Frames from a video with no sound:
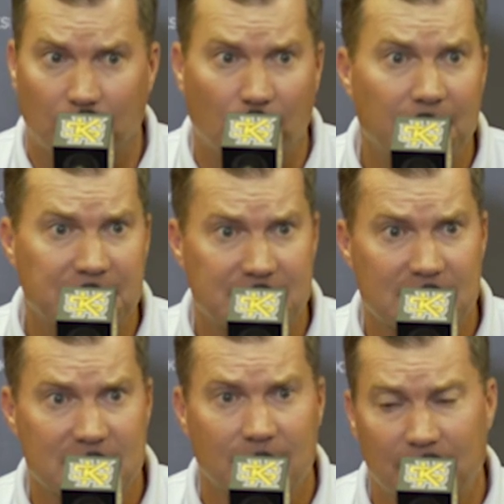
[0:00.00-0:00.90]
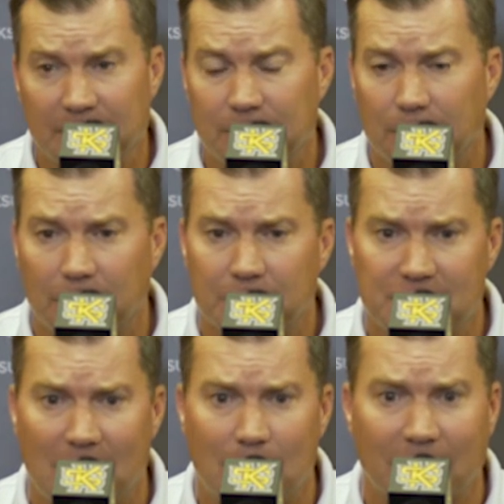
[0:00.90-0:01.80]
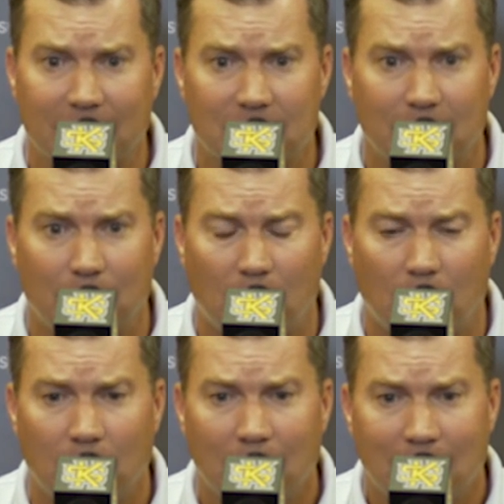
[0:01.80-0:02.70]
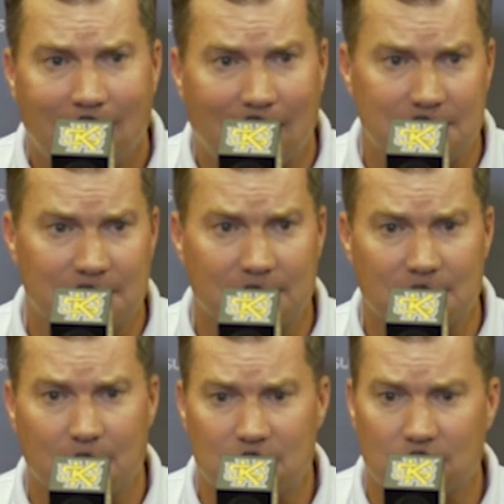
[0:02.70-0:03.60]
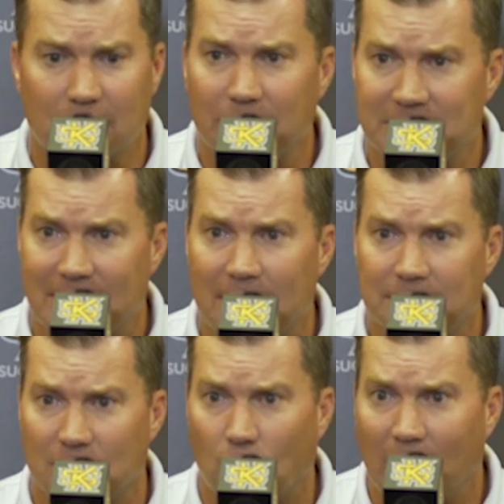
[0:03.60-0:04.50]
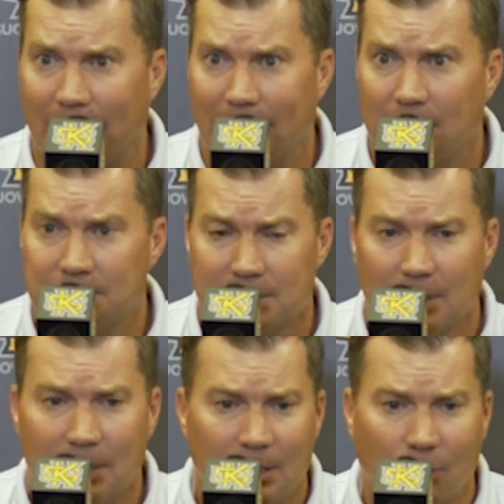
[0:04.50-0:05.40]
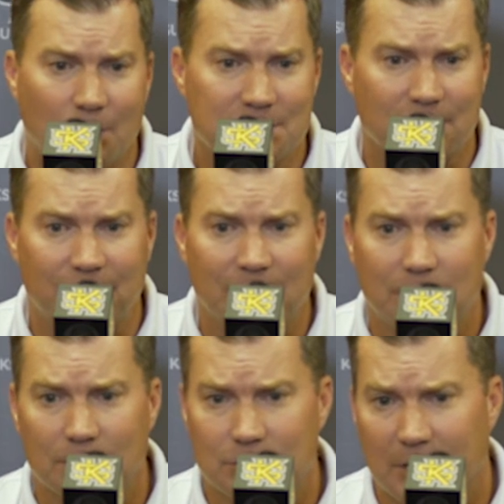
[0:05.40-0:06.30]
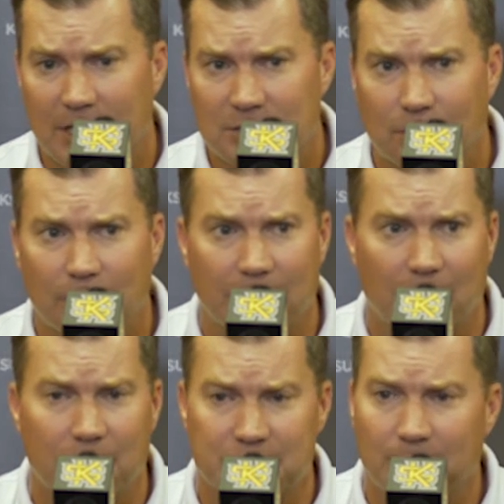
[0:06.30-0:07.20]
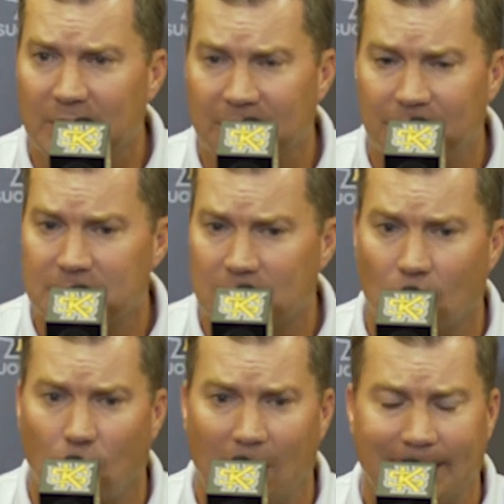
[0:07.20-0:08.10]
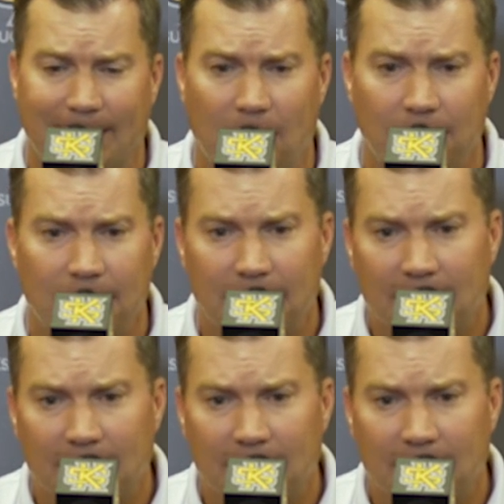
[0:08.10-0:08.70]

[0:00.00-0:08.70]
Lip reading: Run the system. They do a good job of getting the ball out to some extremely talented wideouts. One's a 5th-year transfer. The other's a big physical wideout.